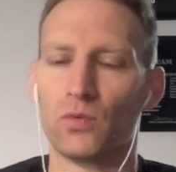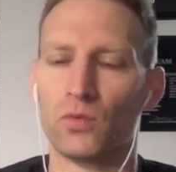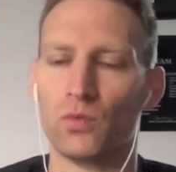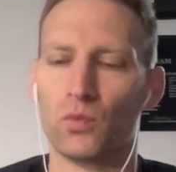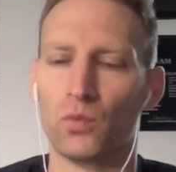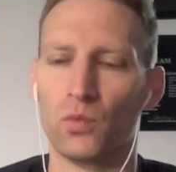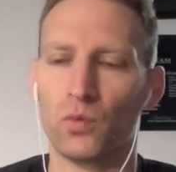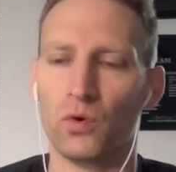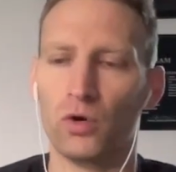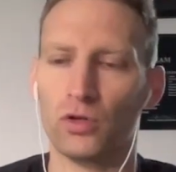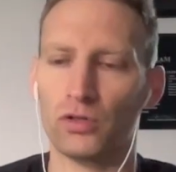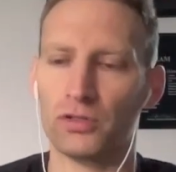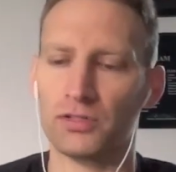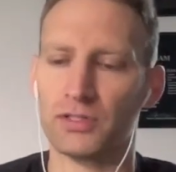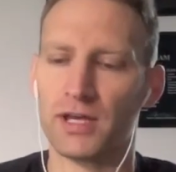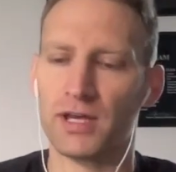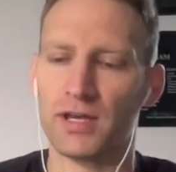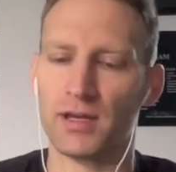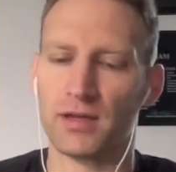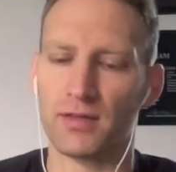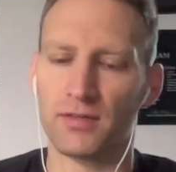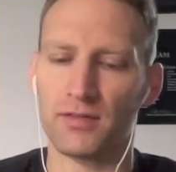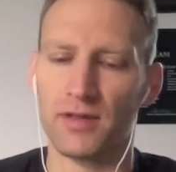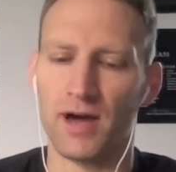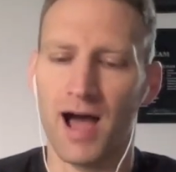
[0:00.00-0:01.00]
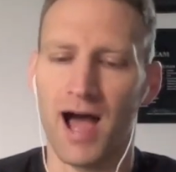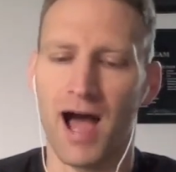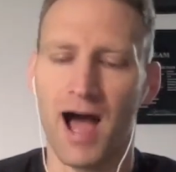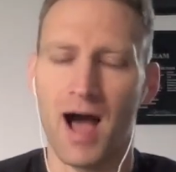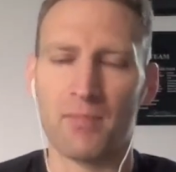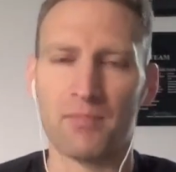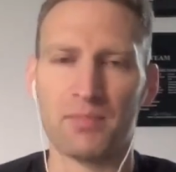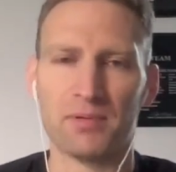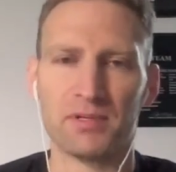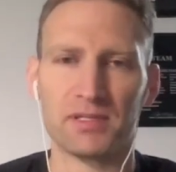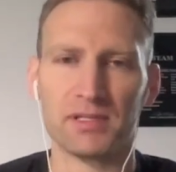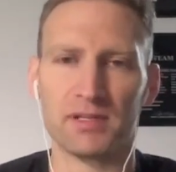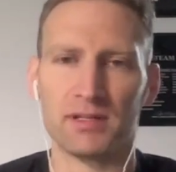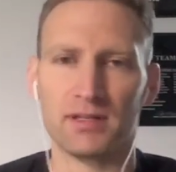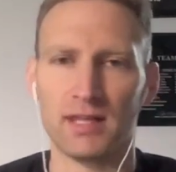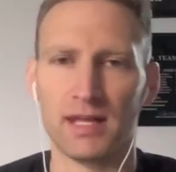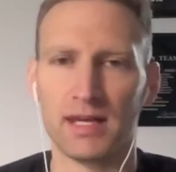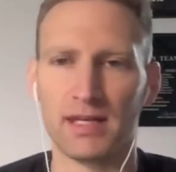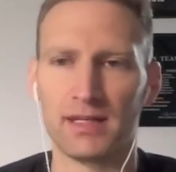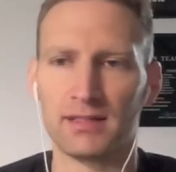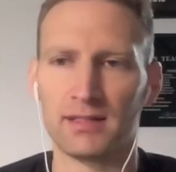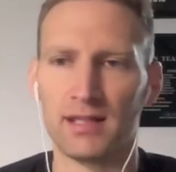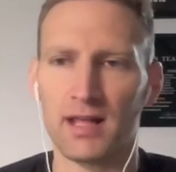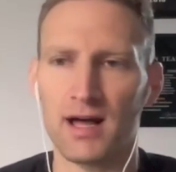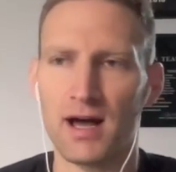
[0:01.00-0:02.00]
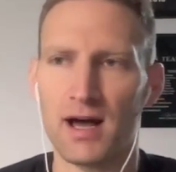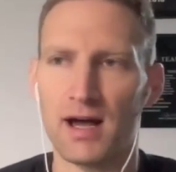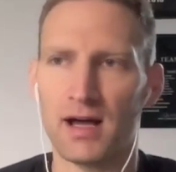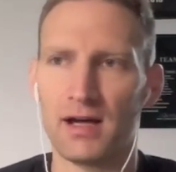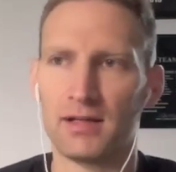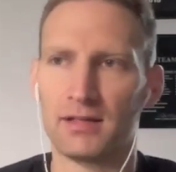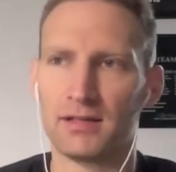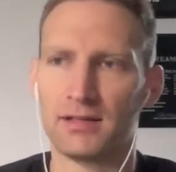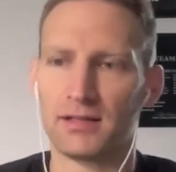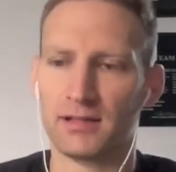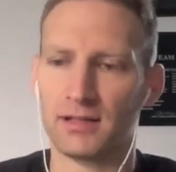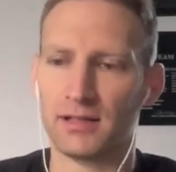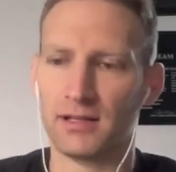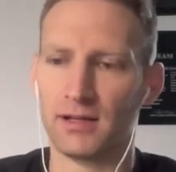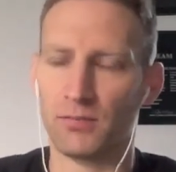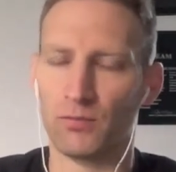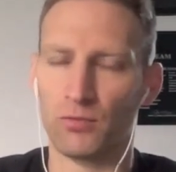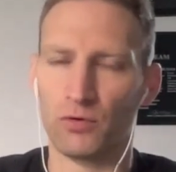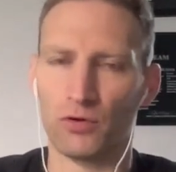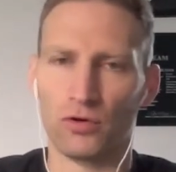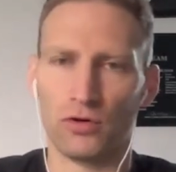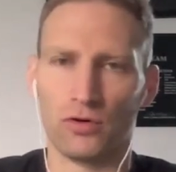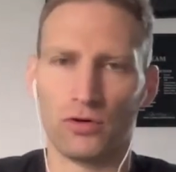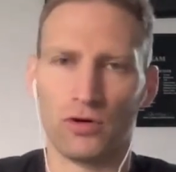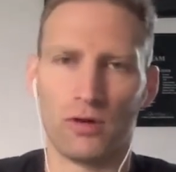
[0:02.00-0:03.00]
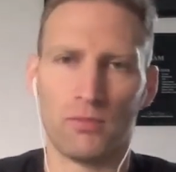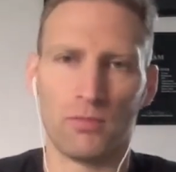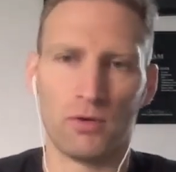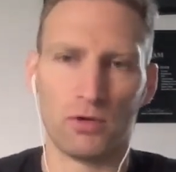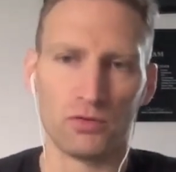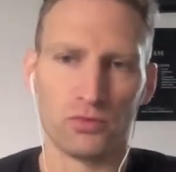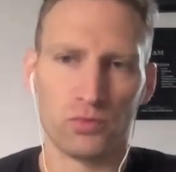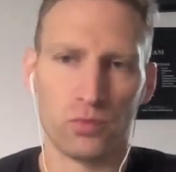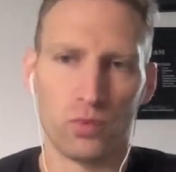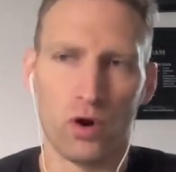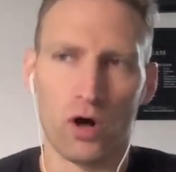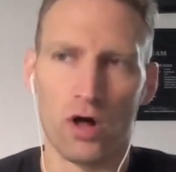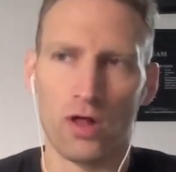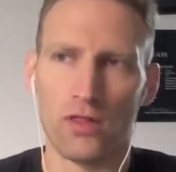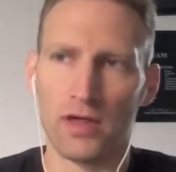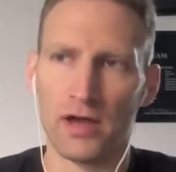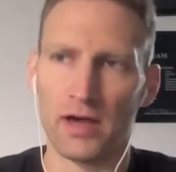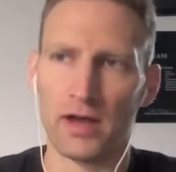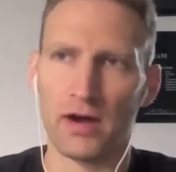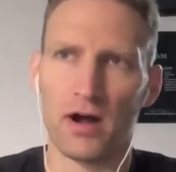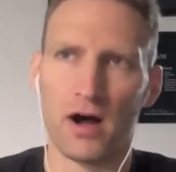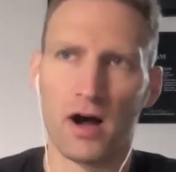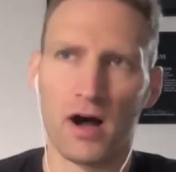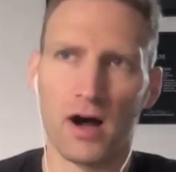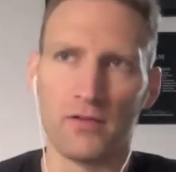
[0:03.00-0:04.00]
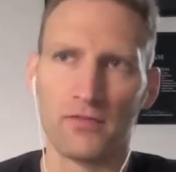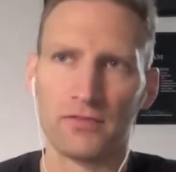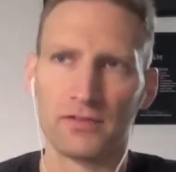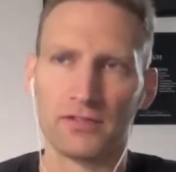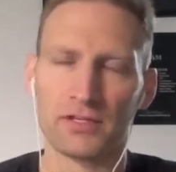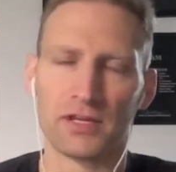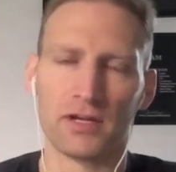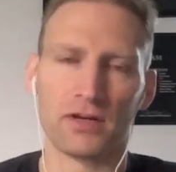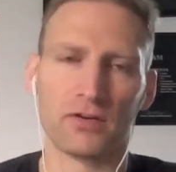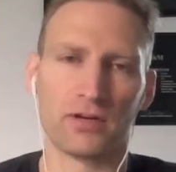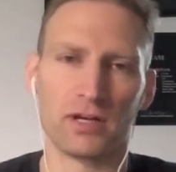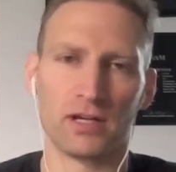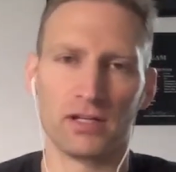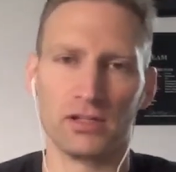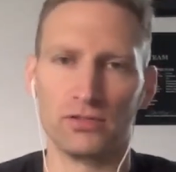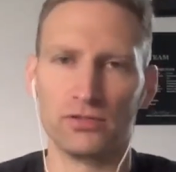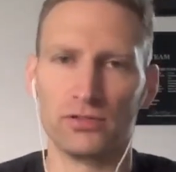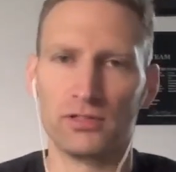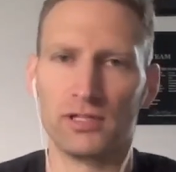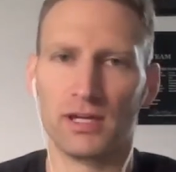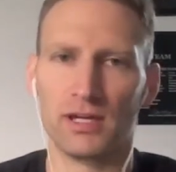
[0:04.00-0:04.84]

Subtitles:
we'll take the opposite lane line and we'll almost wall that off and say, okay, you